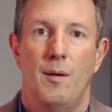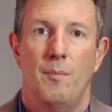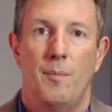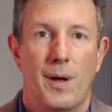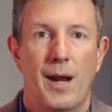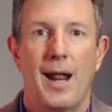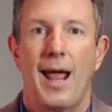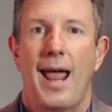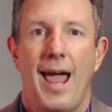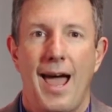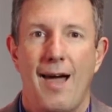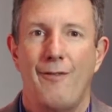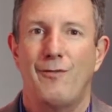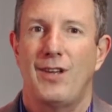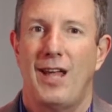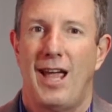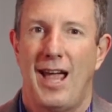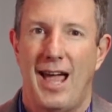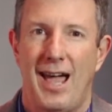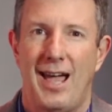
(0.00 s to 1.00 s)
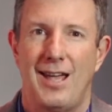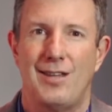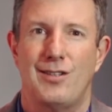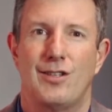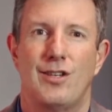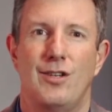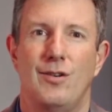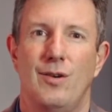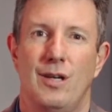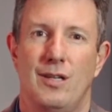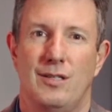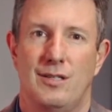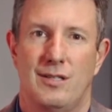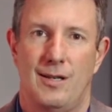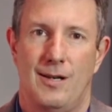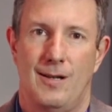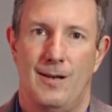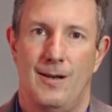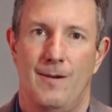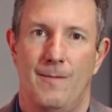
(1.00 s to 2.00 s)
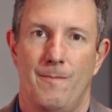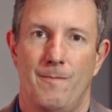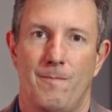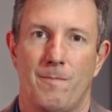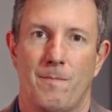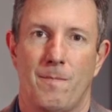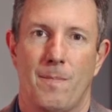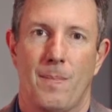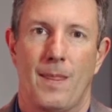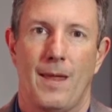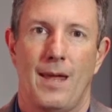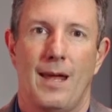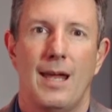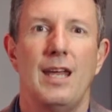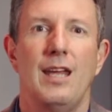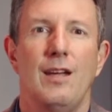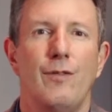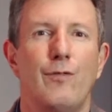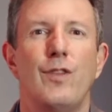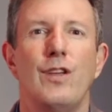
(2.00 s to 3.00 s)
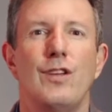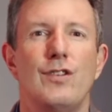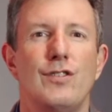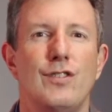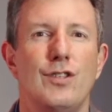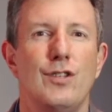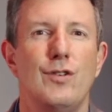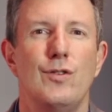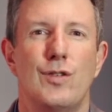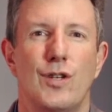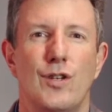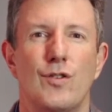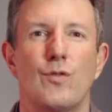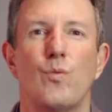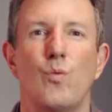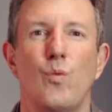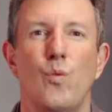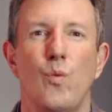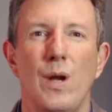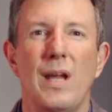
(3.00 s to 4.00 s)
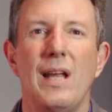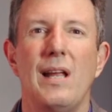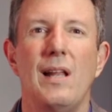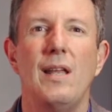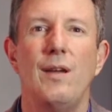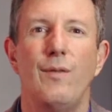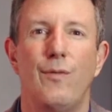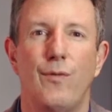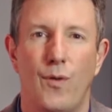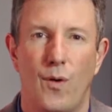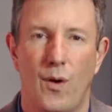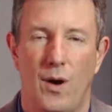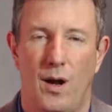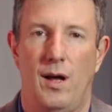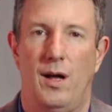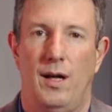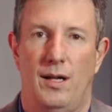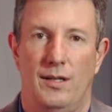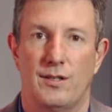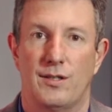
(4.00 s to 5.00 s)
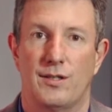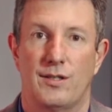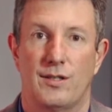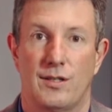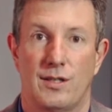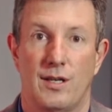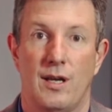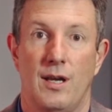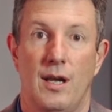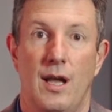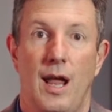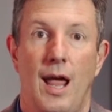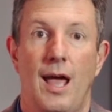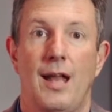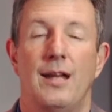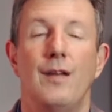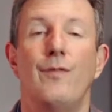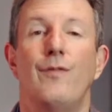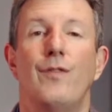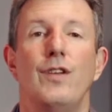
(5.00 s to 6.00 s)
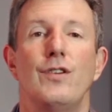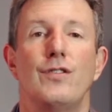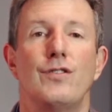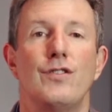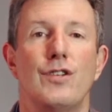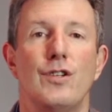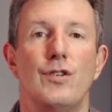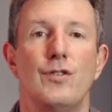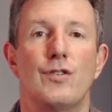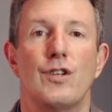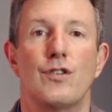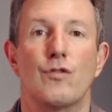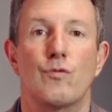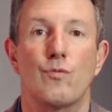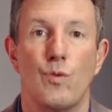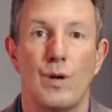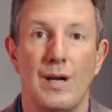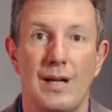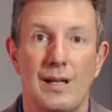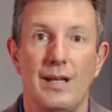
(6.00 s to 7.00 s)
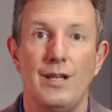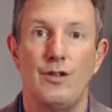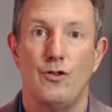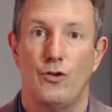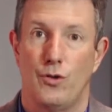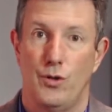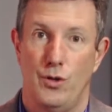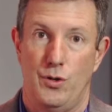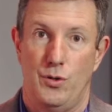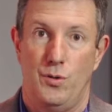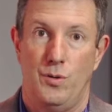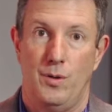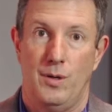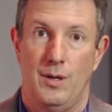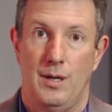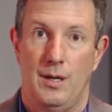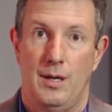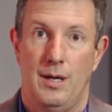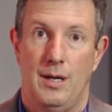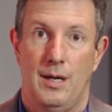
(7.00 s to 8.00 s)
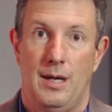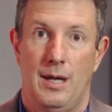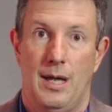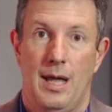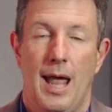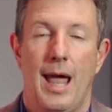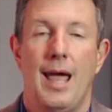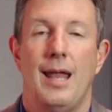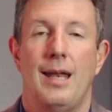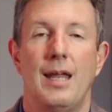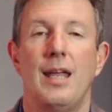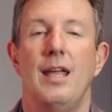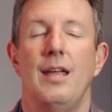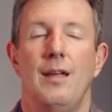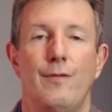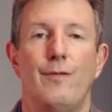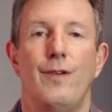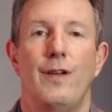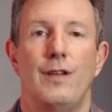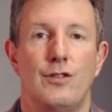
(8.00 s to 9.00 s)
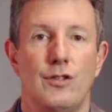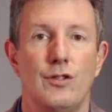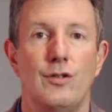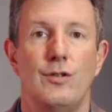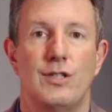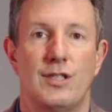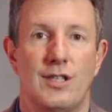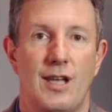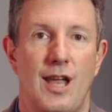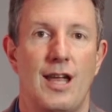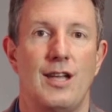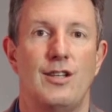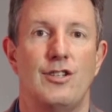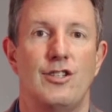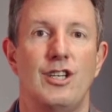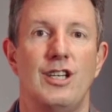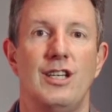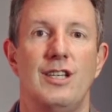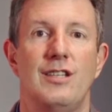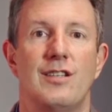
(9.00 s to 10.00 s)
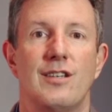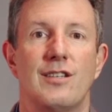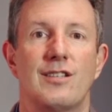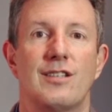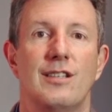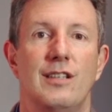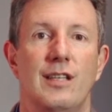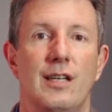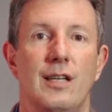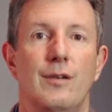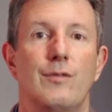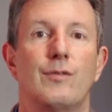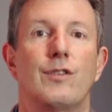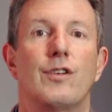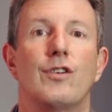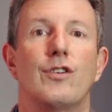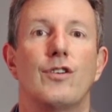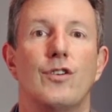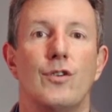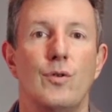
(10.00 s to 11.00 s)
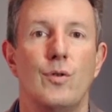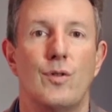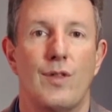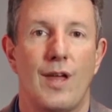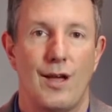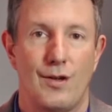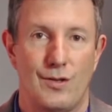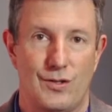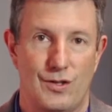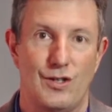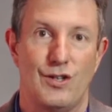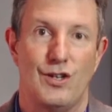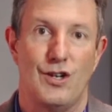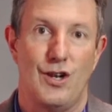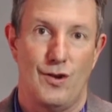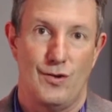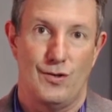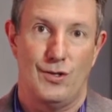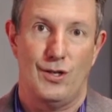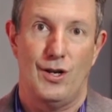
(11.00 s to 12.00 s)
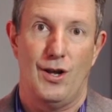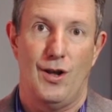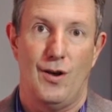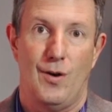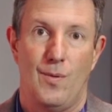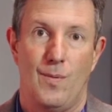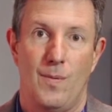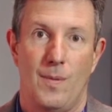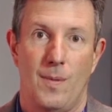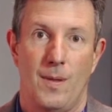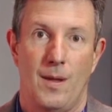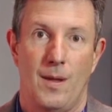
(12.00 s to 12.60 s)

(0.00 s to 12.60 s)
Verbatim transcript: But I have to ask you, he said, if this news is really for us, and if this news is really true, and if, as you say, Jesus lived 2,000 years ago,